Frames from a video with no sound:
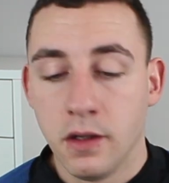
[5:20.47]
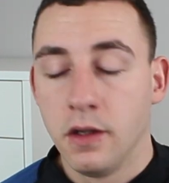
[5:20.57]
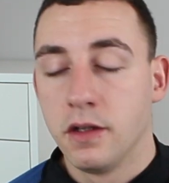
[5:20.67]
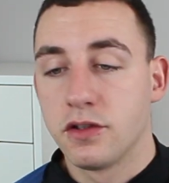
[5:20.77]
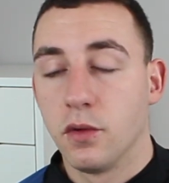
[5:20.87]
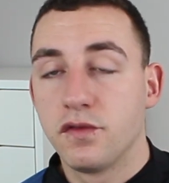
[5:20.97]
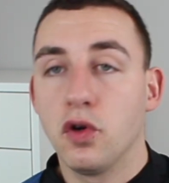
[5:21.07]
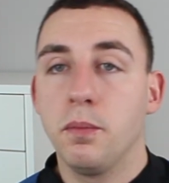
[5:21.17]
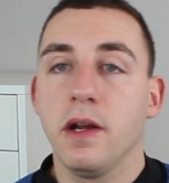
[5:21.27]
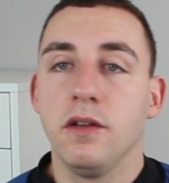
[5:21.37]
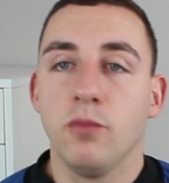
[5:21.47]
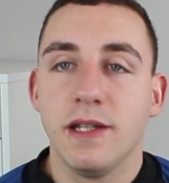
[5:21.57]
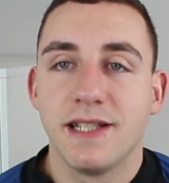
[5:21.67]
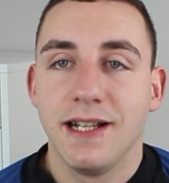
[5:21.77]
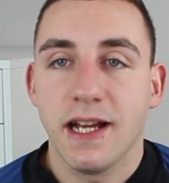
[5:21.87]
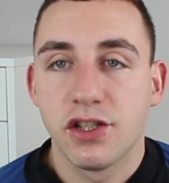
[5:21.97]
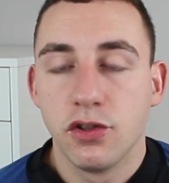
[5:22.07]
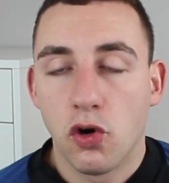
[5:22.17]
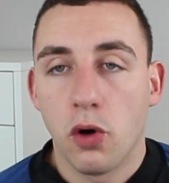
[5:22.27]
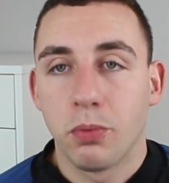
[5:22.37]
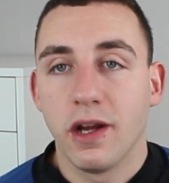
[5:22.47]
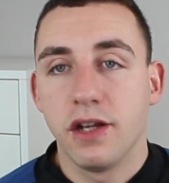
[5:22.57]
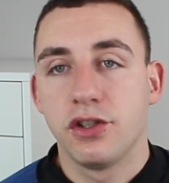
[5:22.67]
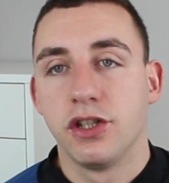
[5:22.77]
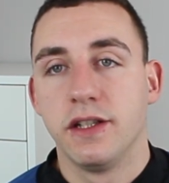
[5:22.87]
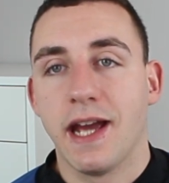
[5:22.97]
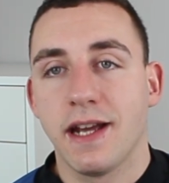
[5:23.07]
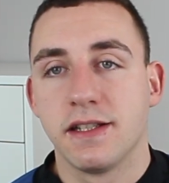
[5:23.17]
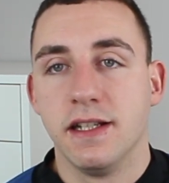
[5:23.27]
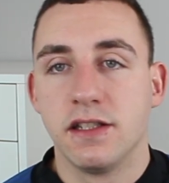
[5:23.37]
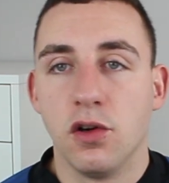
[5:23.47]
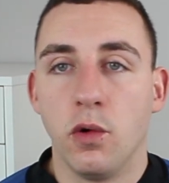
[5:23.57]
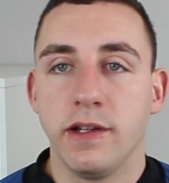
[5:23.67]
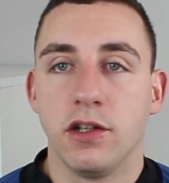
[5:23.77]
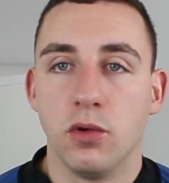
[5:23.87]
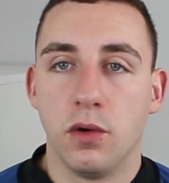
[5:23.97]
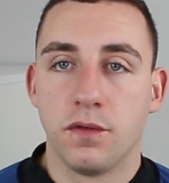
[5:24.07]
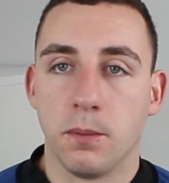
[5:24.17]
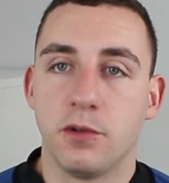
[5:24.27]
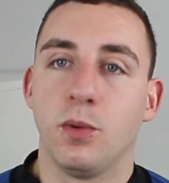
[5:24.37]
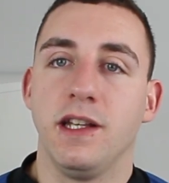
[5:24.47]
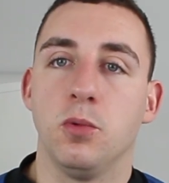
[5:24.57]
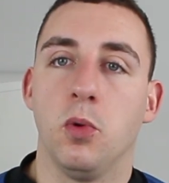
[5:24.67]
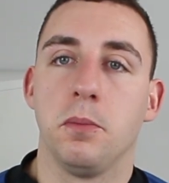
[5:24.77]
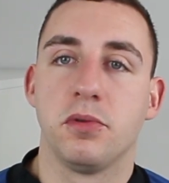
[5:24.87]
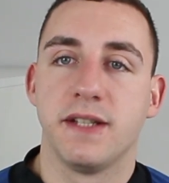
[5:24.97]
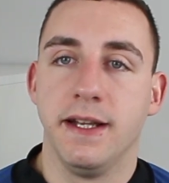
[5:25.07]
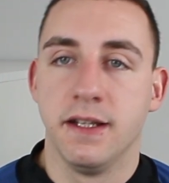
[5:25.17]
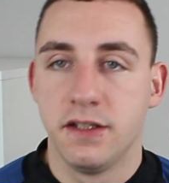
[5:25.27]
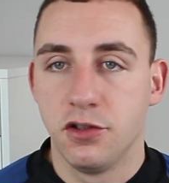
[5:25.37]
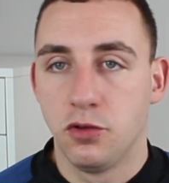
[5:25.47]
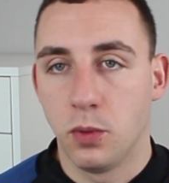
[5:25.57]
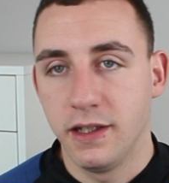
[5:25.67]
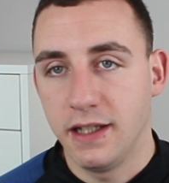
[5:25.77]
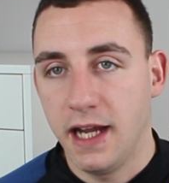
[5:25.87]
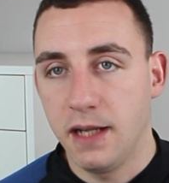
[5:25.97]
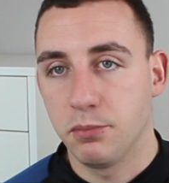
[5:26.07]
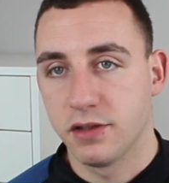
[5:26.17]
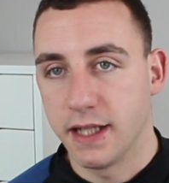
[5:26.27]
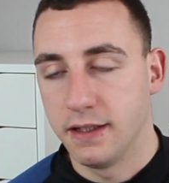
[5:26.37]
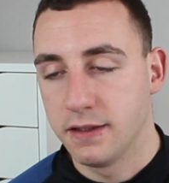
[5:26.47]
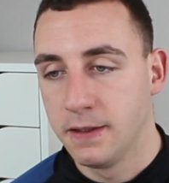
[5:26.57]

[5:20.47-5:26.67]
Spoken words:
So if Joe Biden wins the election, corporation tax is going to go from 21% to 28%.